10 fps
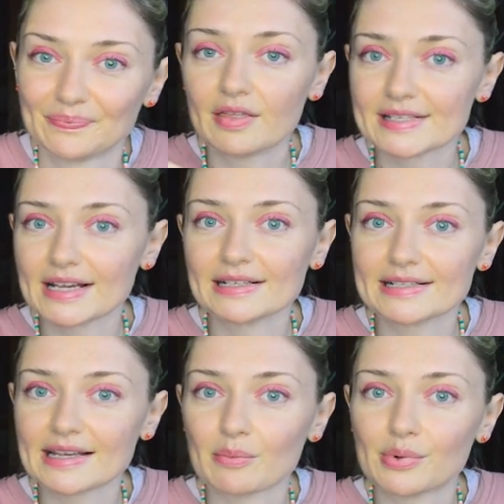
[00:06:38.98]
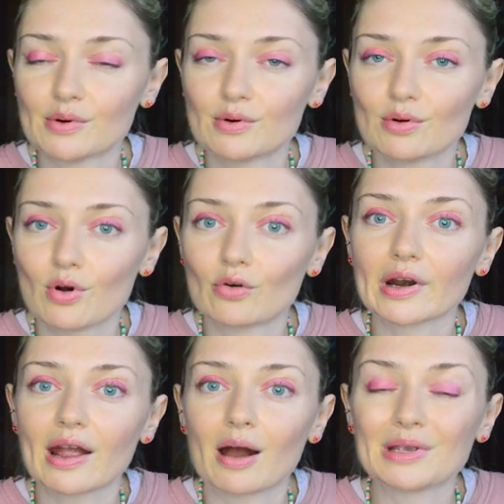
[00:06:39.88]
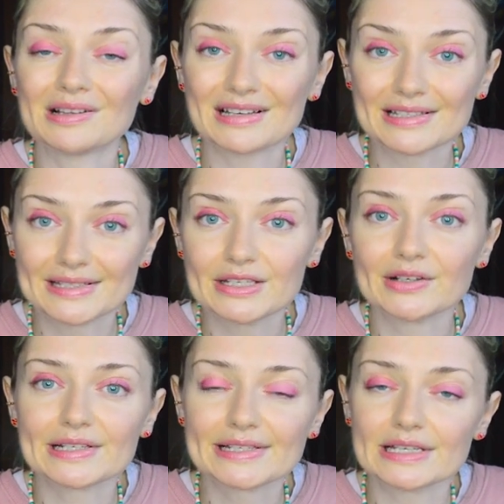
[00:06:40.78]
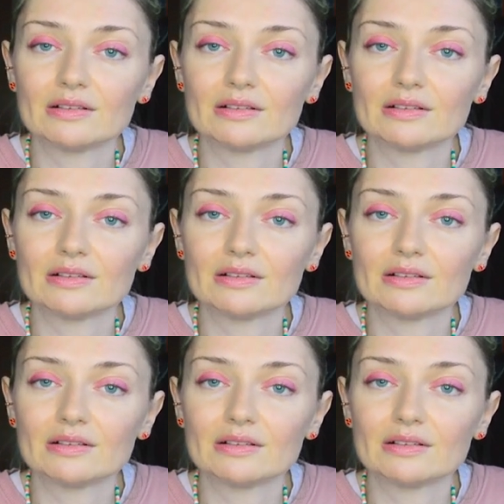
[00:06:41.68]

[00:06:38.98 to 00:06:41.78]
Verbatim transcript: The second example, overcoming a serious